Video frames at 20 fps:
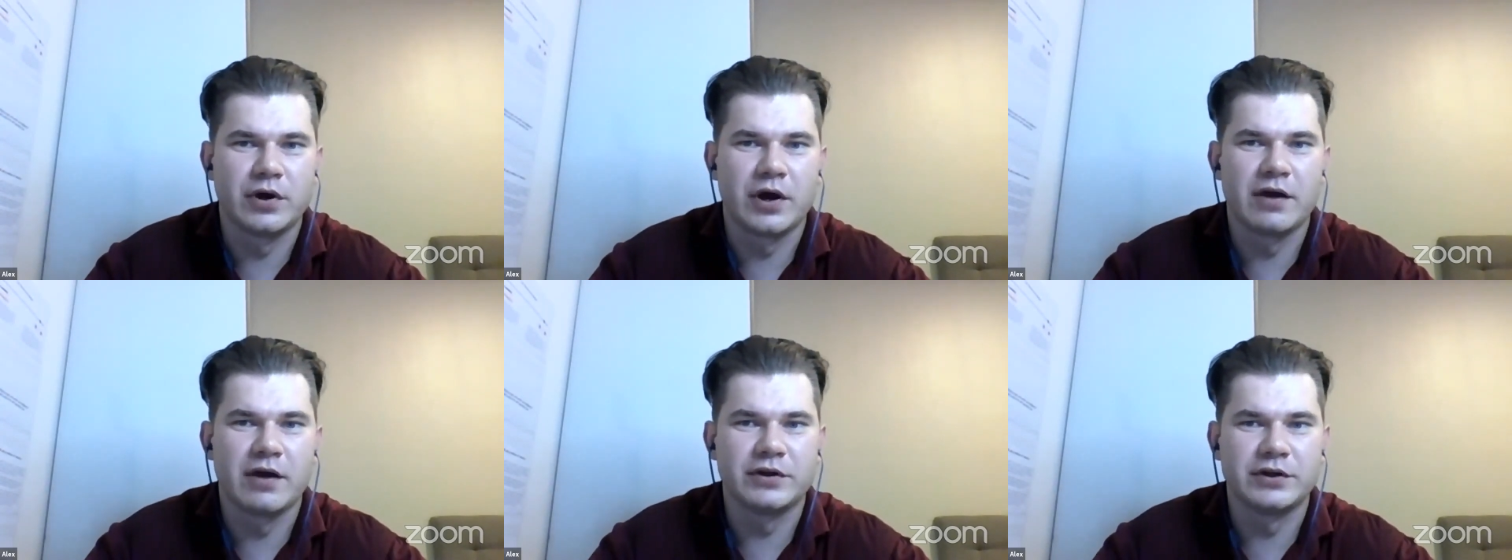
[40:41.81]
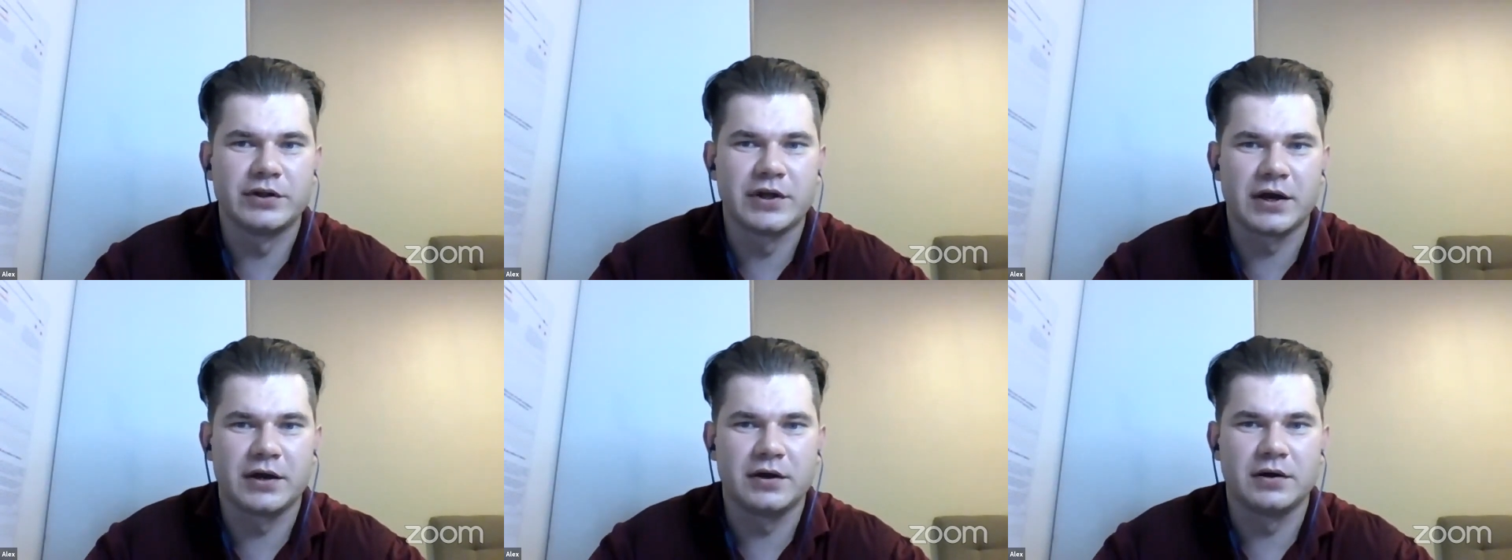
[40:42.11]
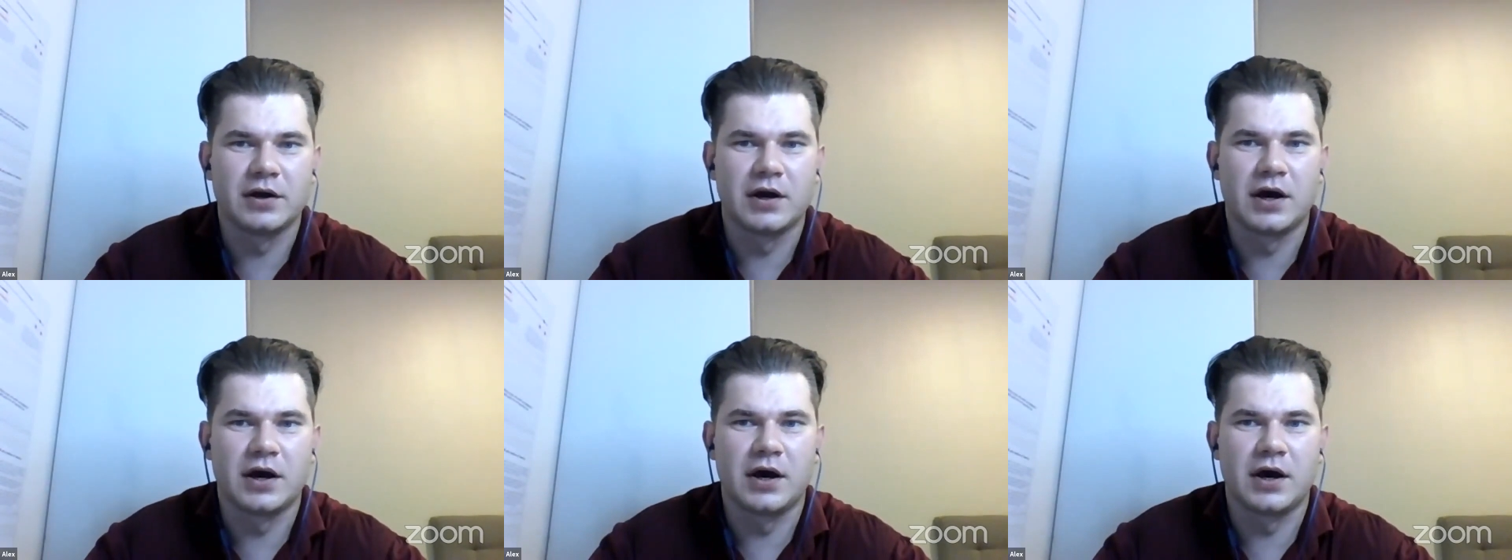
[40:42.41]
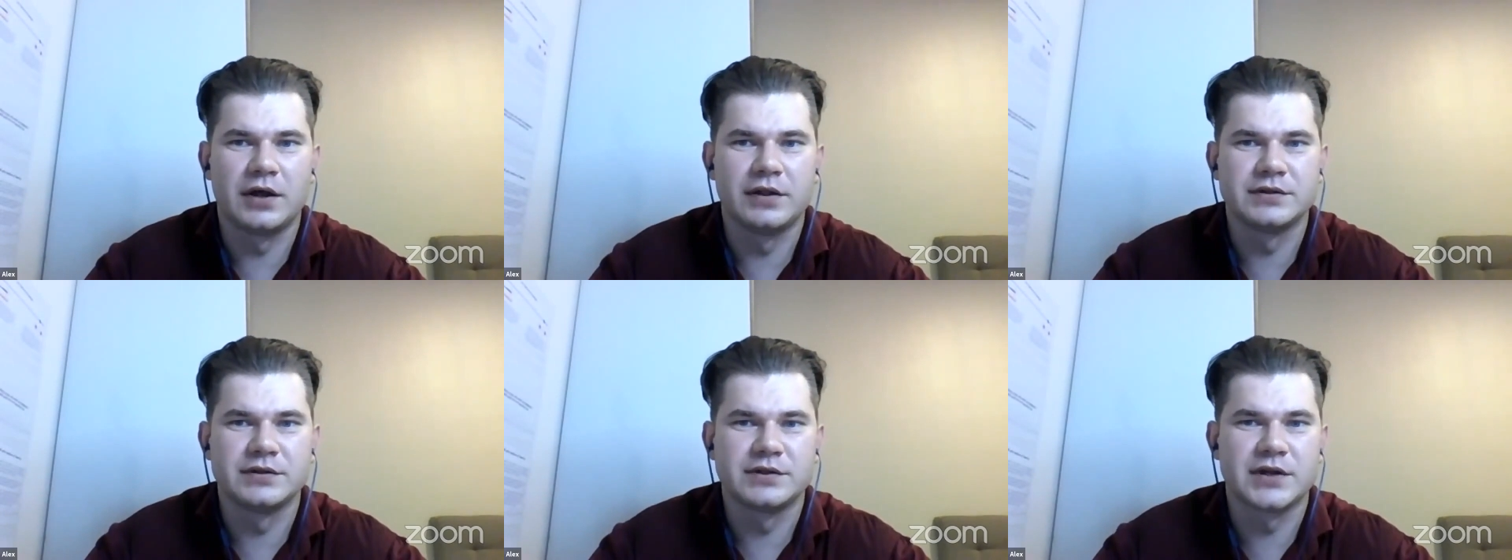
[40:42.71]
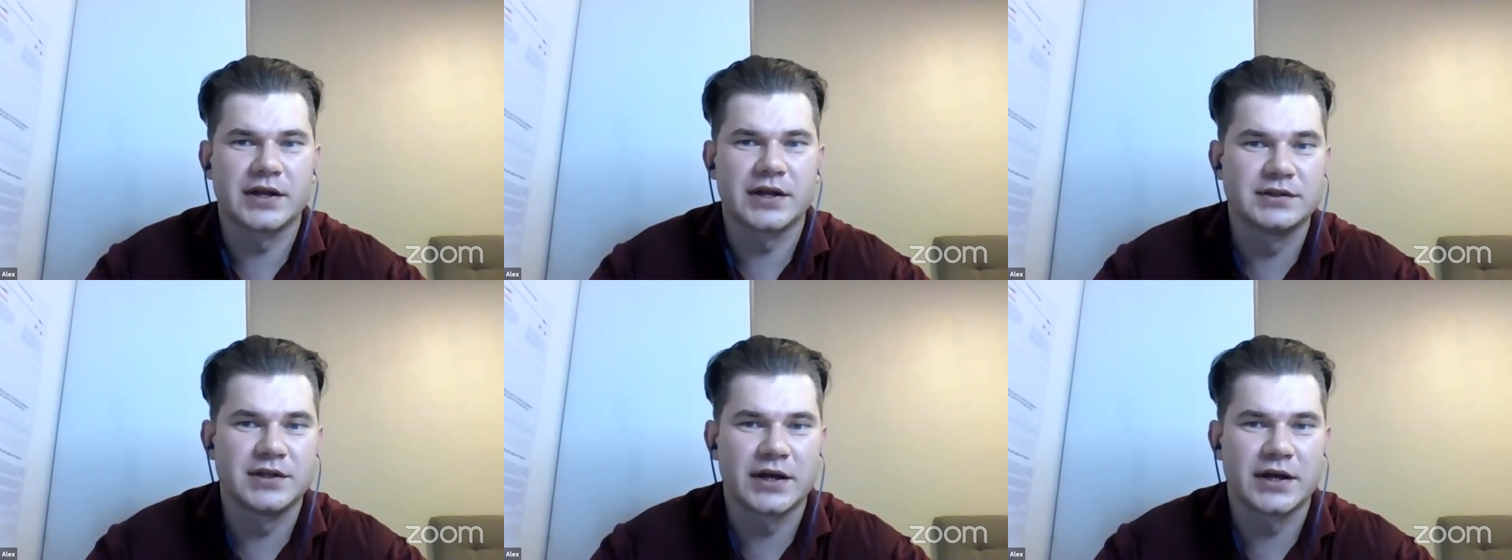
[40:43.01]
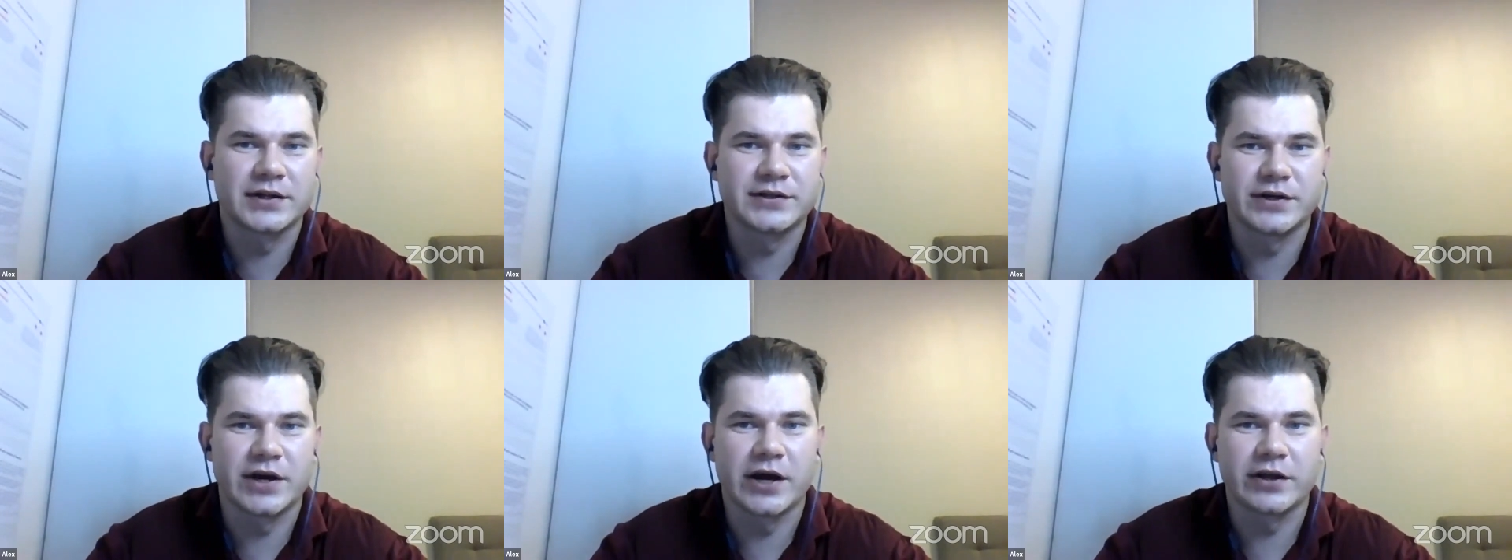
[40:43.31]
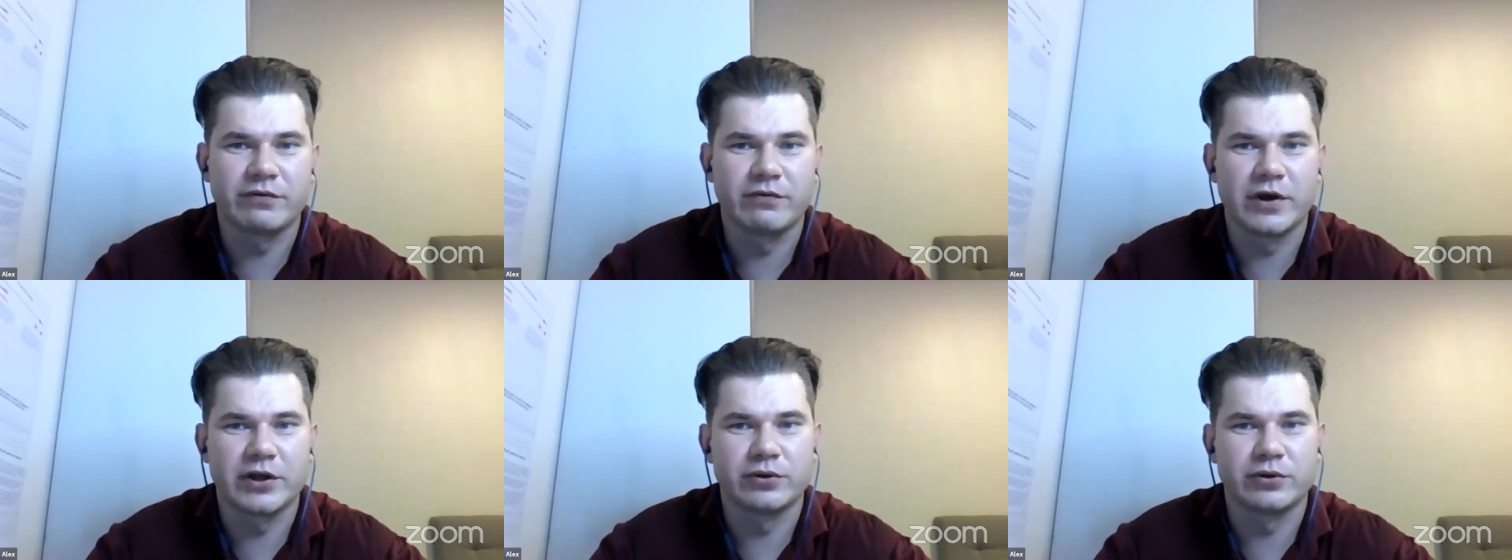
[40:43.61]
every day and that's not the
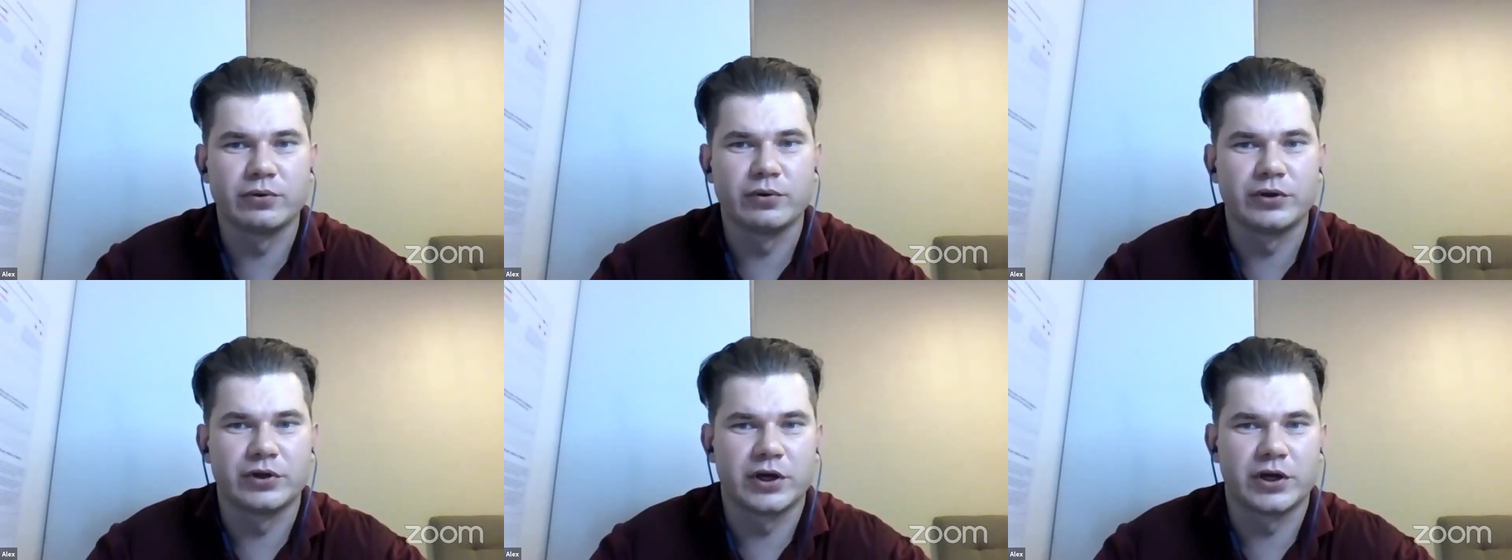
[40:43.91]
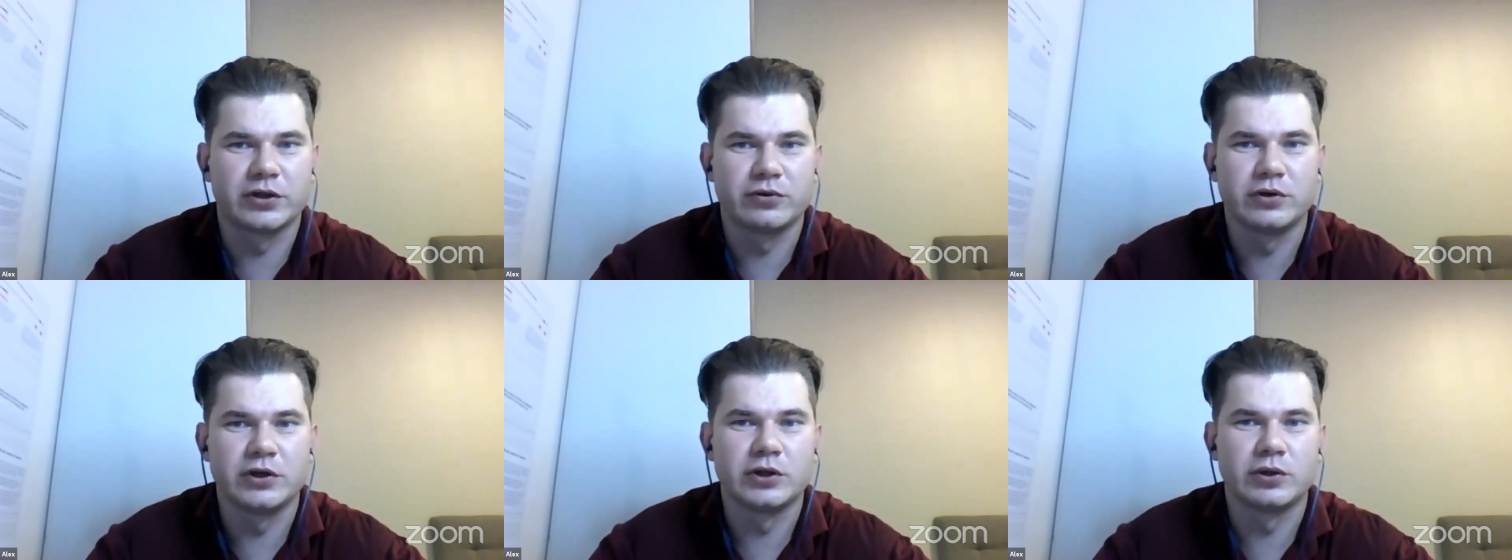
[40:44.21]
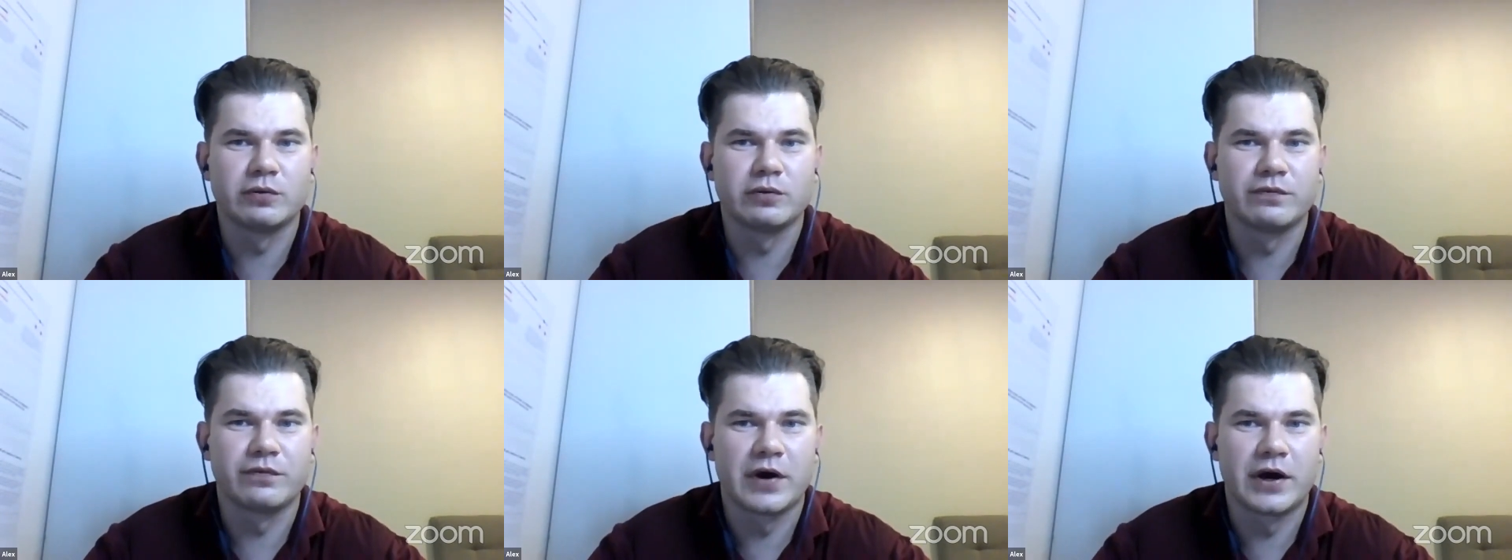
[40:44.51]
right way to do it right you need to